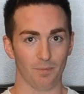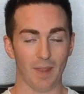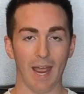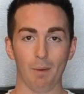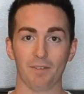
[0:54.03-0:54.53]

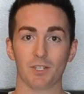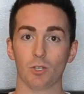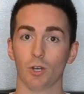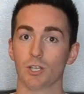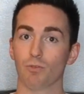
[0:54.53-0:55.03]
However,
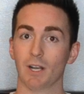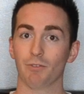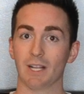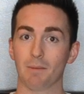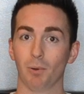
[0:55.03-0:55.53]
song is really,
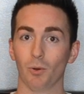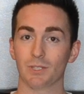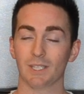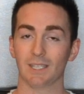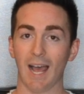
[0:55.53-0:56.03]
really
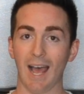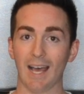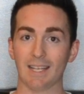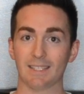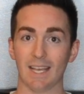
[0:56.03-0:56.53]
important
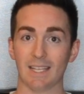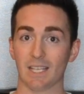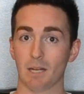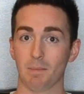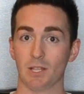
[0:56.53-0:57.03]
as it's
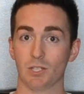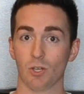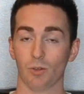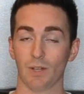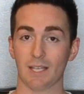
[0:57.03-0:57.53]
going to be the
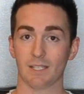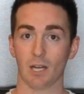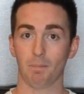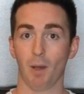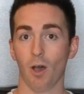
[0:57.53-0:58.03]
song that is
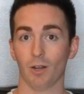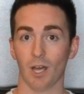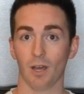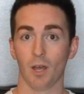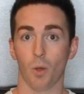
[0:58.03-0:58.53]
going to
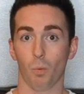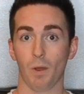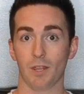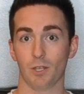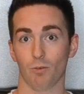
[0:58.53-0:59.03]
partner
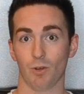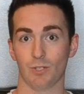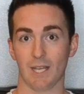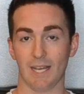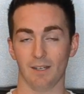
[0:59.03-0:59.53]
with your
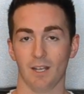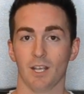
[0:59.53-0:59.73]
routine.